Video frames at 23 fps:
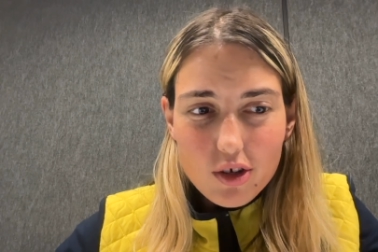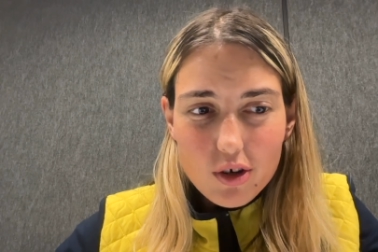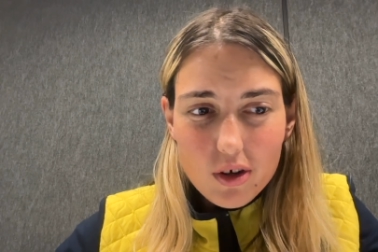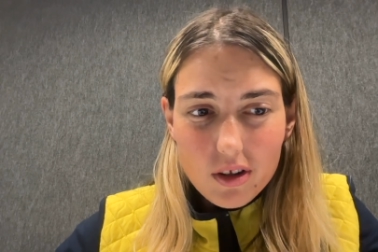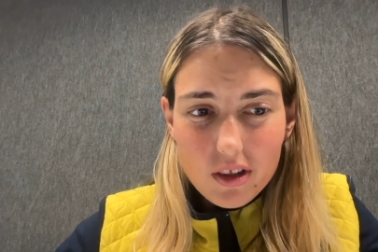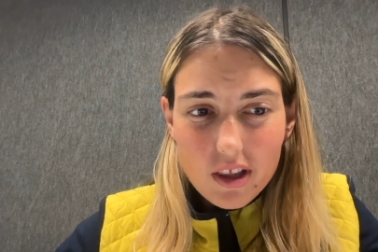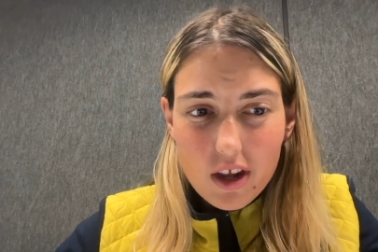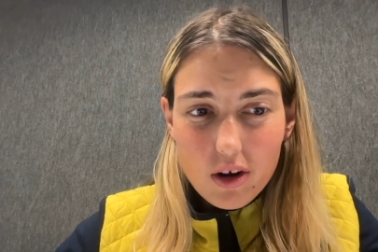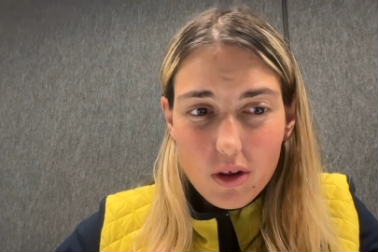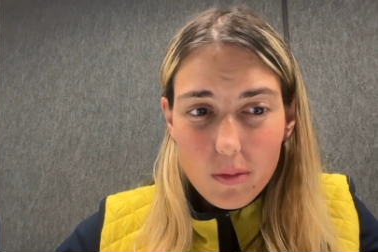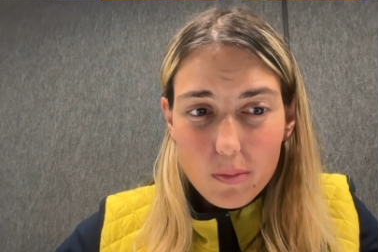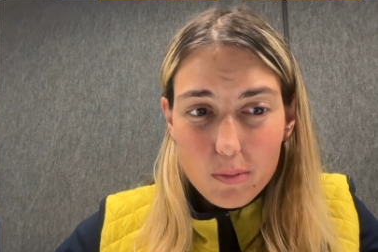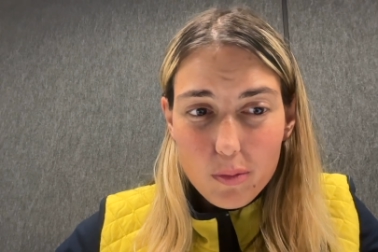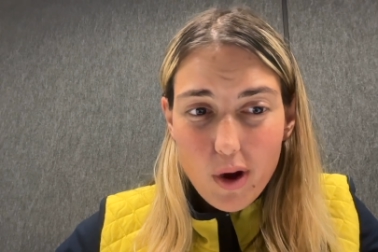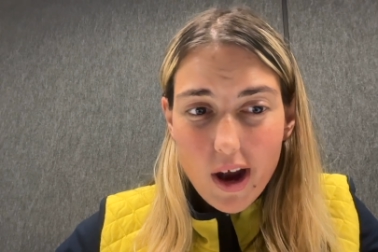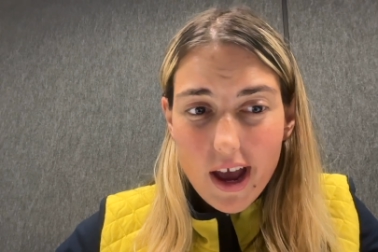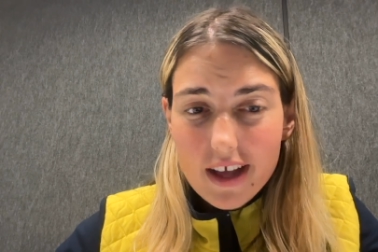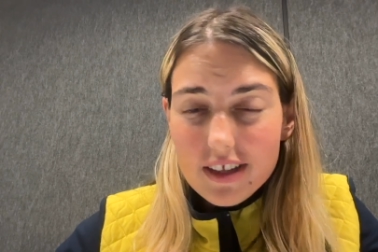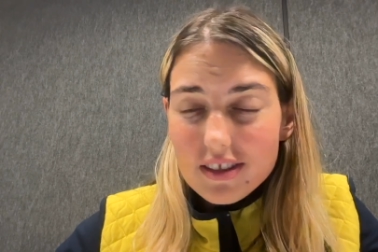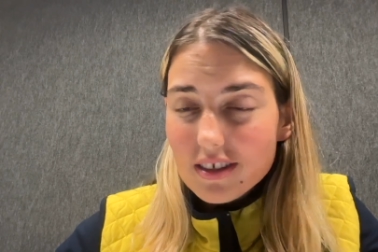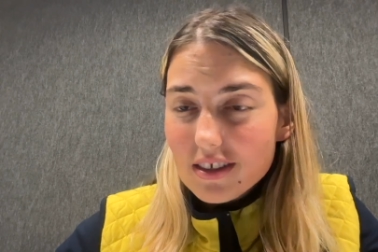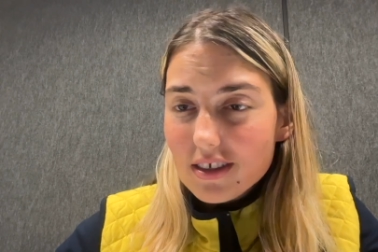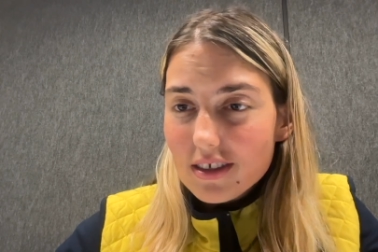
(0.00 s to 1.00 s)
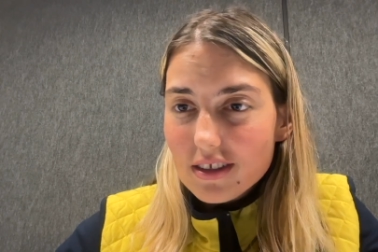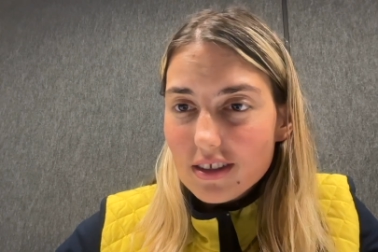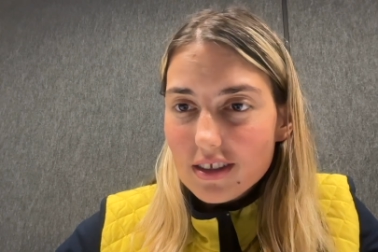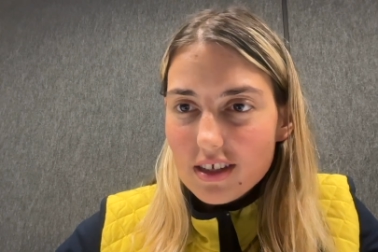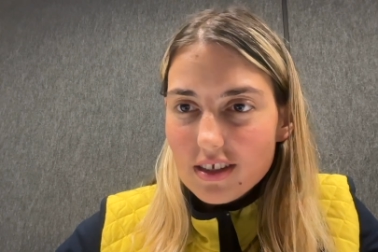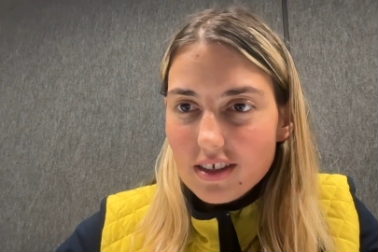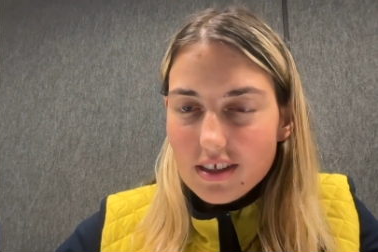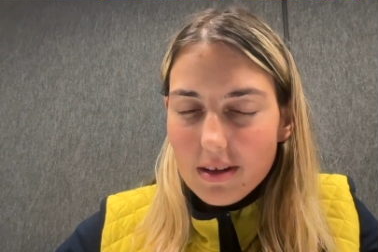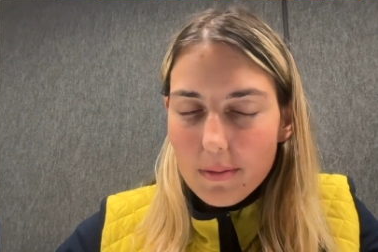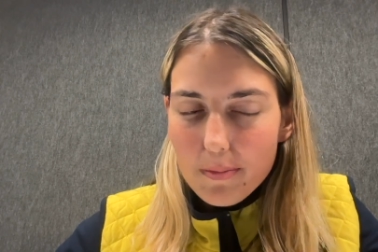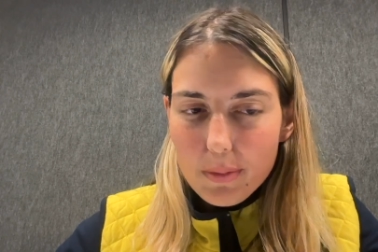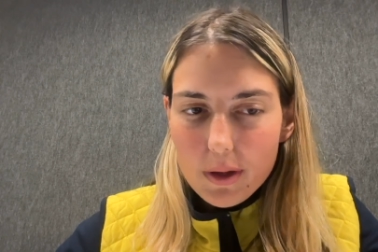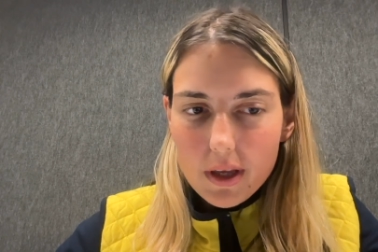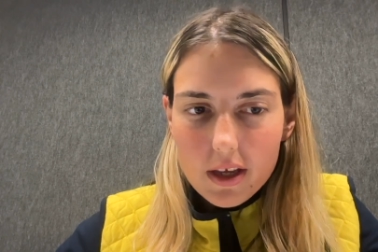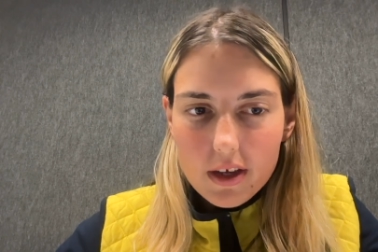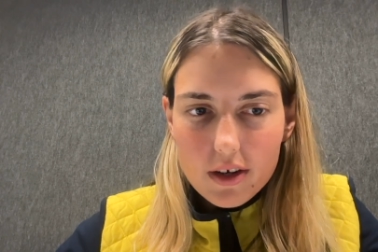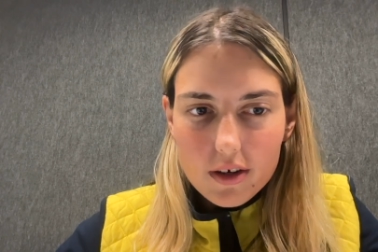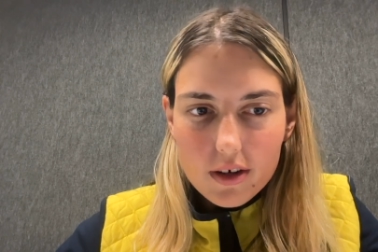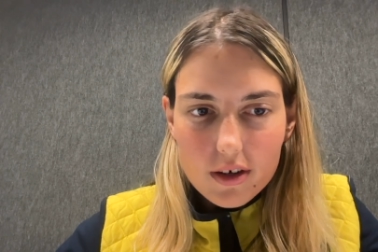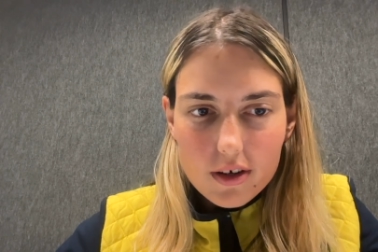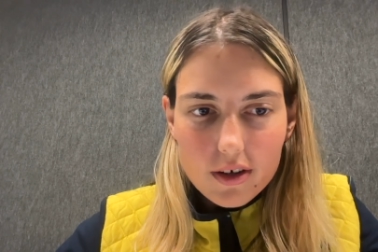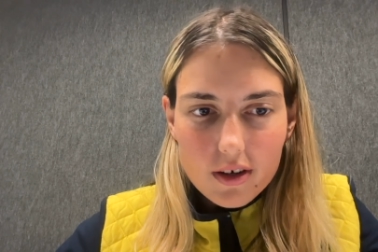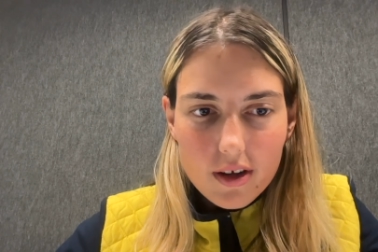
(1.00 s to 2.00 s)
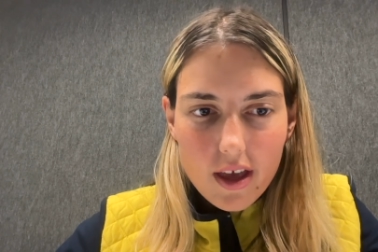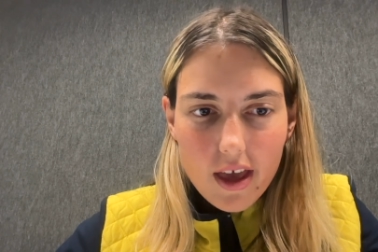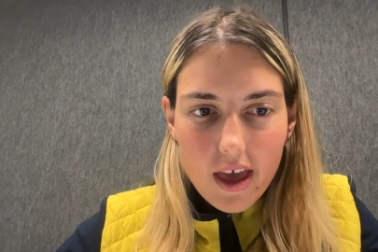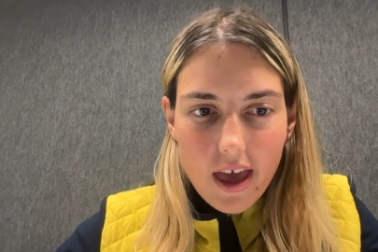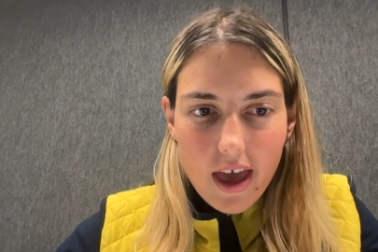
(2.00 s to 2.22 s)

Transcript: your little brats disappear.